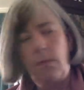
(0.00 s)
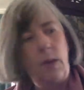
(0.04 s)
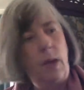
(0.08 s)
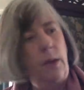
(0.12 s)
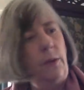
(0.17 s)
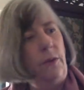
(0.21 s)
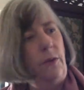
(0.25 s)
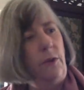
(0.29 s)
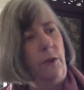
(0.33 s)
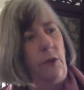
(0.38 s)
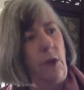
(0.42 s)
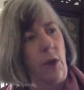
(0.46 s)

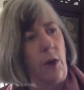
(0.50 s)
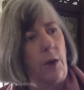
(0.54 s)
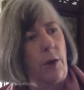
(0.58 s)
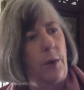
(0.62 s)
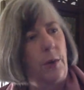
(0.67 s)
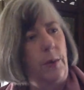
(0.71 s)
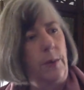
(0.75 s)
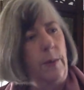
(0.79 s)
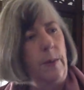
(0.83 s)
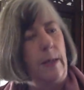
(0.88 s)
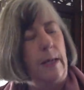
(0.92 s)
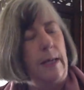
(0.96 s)

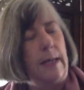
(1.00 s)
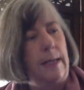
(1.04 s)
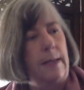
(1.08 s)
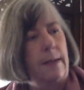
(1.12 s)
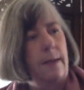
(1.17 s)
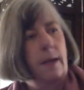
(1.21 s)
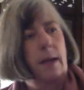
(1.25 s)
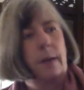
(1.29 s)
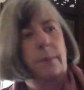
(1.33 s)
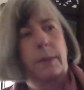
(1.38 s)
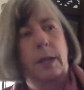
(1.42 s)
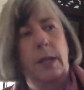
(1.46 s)
So
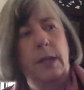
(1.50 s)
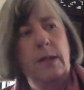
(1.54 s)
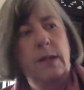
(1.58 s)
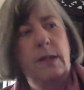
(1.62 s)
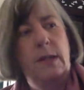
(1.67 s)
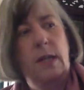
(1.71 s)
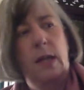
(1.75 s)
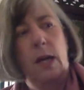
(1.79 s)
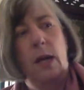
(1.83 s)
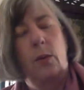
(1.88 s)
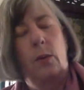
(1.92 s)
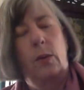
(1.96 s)
I'm going to
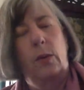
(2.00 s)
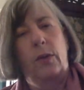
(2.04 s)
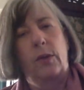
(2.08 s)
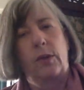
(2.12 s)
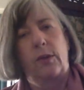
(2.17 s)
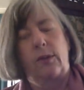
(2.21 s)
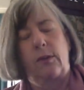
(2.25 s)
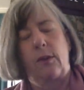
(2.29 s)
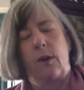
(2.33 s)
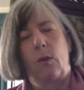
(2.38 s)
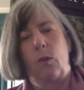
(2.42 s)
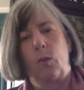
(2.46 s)
start with the
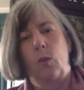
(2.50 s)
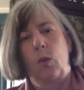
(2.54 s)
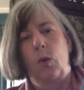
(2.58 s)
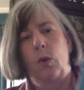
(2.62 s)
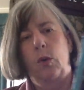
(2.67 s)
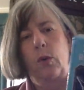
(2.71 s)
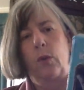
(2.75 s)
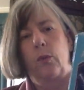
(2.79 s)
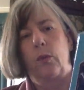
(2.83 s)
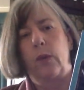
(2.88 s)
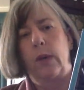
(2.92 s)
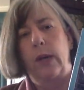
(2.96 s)

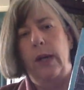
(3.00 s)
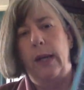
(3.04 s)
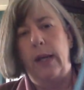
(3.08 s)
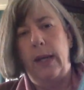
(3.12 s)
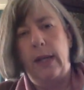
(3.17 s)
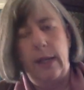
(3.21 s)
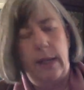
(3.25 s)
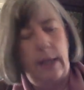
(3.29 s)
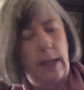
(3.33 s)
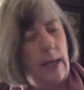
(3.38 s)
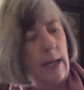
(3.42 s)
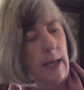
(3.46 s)
saltwater
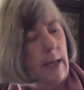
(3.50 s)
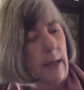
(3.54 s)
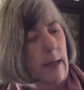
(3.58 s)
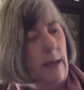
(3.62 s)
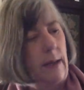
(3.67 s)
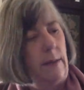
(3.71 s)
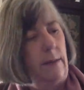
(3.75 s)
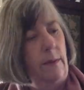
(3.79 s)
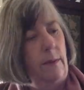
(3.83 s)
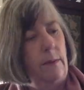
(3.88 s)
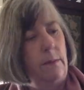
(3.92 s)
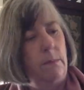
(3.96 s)
reading
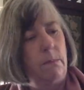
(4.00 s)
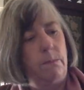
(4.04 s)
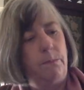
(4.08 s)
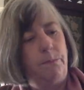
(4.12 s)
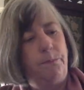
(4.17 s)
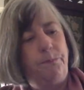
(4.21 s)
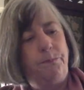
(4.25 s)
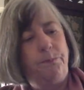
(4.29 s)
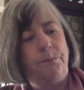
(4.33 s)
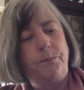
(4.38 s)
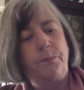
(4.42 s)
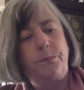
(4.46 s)
cards
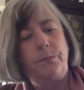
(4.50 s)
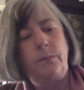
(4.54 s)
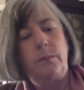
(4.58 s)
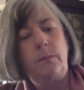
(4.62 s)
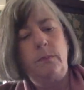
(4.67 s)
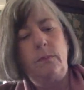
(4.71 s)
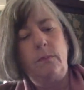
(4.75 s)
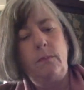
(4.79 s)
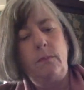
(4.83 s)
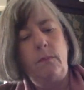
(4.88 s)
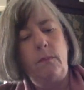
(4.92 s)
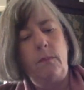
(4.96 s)

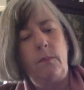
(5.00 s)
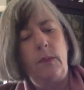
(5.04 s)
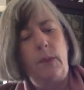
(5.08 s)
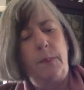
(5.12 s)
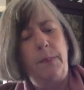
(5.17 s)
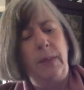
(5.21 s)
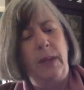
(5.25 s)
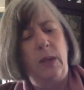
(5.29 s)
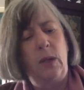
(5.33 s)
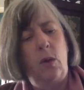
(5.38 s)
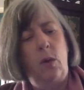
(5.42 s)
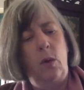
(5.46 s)

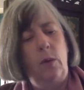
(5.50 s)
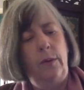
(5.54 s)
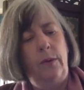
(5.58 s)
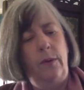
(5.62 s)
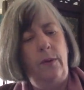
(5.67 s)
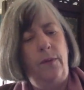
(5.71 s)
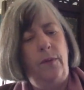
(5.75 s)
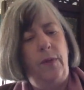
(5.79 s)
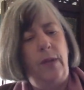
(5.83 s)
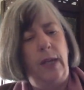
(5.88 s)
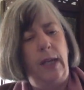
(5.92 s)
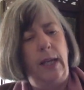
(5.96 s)
because
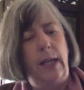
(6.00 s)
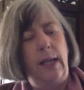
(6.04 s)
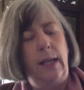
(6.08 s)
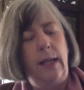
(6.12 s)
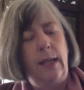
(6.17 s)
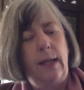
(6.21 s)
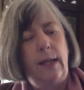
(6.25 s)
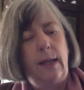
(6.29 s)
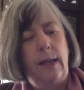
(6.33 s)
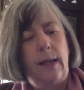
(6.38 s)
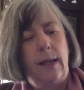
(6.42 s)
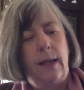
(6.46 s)
of the,
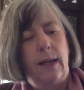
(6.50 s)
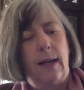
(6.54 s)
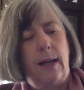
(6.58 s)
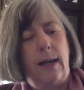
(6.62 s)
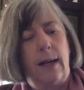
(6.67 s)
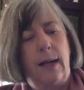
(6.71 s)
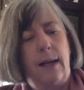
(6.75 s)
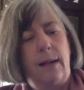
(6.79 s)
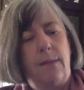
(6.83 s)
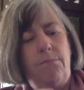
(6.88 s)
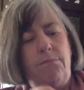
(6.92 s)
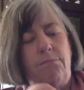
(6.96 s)

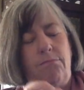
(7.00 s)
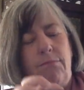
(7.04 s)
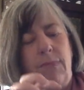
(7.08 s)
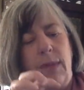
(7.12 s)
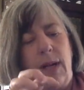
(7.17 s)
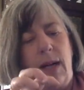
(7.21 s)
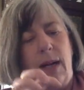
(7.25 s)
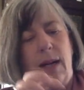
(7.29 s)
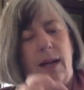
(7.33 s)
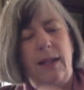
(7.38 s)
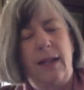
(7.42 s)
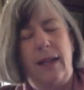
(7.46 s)

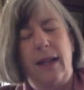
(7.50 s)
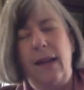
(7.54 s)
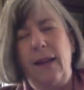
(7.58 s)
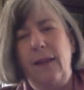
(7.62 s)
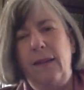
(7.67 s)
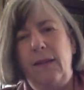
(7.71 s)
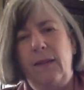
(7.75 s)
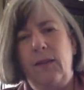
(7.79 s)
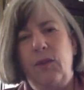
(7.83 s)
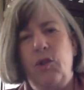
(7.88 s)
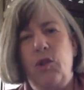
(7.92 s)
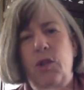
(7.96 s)
I
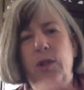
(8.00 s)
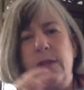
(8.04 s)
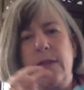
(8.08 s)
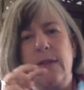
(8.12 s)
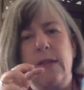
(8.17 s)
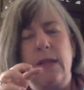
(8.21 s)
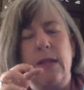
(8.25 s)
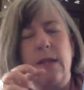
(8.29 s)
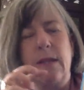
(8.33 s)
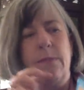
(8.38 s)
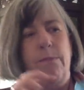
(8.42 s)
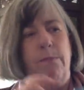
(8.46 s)
guess, just
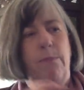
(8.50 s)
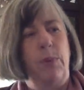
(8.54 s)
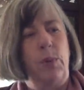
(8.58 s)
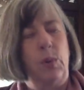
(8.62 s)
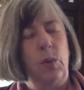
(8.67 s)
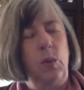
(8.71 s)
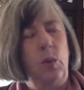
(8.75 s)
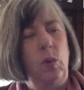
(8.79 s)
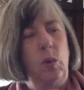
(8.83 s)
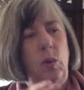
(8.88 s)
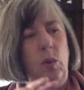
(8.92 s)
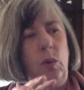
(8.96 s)
this
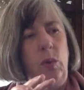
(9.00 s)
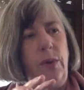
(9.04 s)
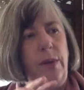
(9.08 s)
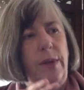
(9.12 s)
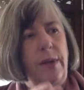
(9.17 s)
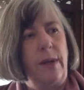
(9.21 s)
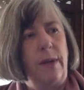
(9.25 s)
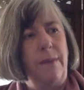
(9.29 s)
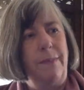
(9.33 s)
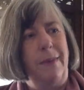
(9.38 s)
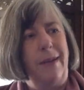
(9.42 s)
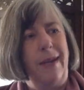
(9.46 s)
pull
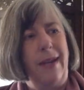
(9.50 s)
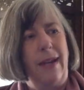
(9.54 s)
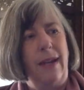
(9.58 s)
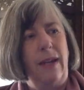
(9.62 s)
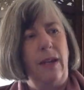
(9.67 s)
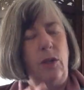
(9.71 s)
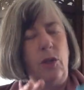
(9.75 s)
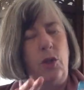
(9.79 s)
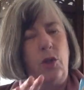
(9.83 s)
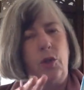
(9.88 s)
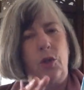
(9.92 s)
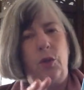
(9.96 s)
that I'm
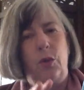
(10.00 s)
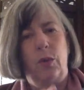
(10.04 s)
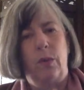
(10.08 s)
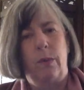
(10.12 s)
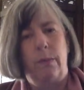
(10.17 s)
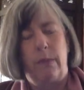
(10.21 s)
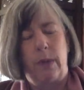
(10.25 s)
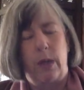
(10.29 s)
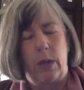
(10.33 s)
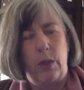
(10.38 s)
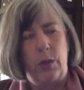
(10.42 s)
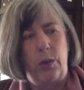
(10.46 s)
getting to
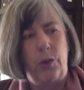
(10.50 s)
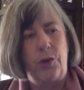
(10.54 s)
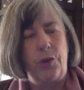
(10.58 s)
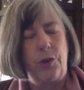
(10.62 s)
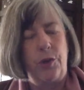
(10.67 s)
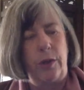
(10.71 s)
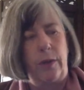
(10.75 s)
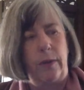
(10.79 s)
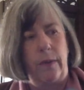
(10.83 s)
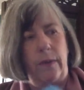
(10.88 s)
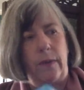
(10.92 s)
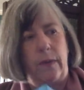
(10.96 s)

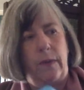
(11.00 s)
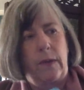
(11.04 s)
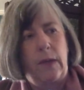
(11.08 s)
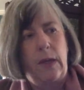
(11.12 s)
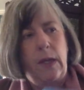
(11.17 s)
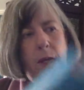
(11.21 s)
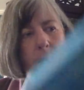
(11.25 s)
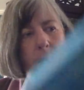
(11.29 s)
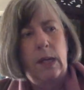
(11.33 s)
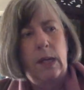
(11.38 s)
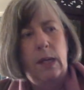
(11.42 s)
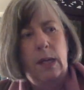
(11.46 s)
emotions.
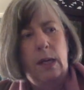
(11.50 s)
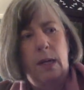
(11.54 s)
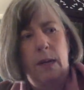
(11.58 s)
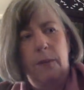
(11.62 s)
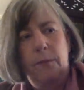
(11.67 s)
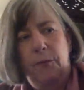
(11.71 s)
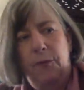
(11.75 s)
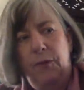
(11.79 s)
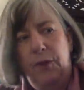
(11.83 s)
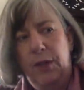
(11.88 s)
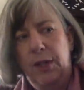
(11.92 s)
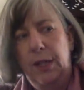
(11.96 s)
I'm
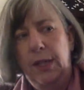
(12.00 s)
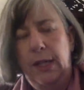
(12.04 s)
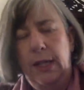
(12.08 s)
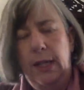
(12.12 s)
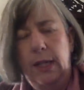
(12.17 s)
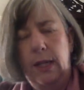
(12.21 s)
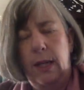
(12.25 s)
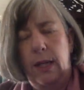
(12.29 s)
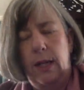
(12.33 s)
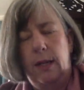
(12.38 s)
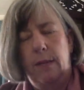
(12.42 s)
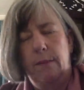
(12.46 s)

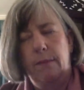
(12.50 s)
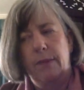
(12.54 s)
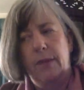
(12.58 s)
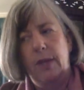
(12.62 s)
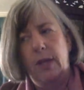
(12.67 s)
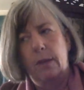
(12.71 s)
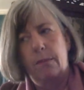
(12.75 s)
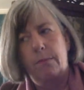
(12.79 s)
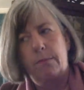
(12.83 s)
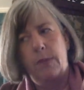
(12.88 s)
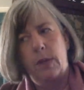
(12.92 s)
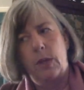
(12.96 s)
feeling
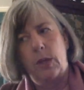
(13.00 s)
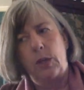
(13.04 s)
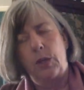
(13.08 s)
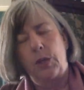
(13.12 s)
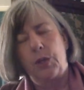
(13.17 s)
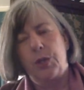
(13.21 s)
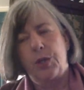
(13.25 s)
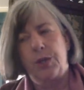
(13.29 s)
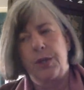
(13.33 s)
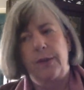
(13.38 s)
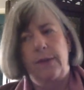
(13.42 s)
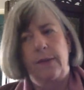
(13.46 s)
the
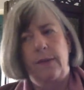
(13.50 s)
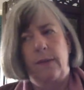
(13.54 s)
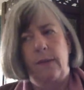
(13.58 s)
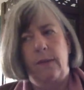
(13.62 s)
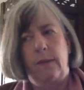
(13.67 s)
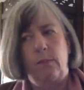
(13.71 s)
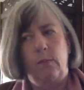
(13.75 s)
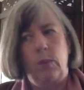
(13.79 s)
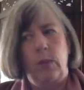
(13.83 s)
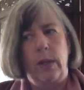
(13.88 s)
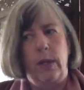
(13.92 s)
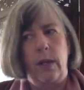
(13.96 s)

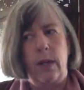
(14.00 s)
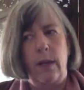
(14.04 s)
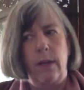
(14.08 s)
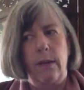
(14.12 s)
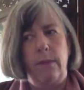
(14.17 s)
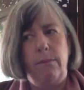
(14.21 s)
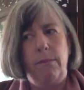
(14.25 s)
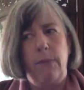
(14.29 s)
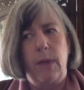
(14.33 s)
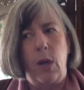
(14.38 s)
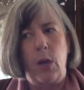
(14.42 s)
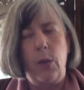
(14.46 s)
emotions when
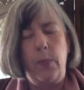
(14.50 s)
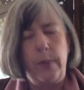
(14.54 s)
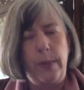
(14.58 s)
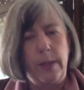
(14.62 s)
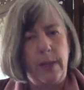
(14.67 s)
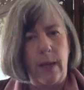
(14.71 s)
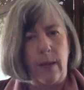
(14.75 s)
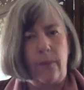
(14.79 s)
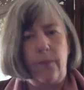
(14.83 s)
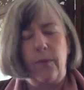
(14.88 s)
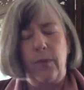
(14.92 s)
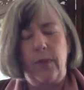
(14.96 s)
I opened
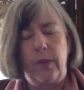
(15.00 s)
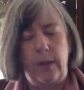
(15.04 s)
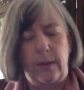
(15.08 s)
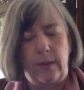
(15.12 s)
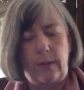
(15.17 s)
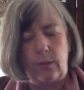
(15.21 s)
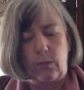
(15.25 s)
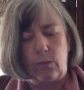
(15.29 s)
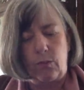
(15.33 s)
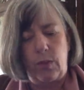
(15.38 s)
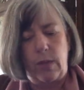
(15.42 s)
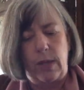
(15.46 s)
up for
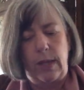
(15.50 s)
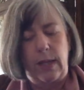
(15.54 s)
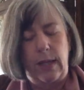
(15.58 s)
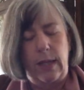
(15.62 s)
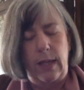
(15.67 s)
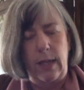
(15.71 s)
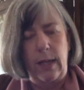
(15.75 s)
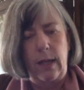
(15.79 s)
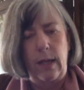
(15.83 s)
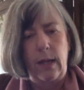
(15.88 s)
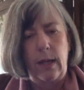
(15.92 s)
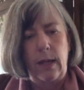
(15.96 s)
this
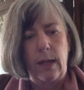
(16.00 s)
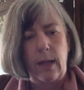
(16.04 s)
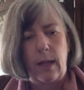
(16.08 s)
reading.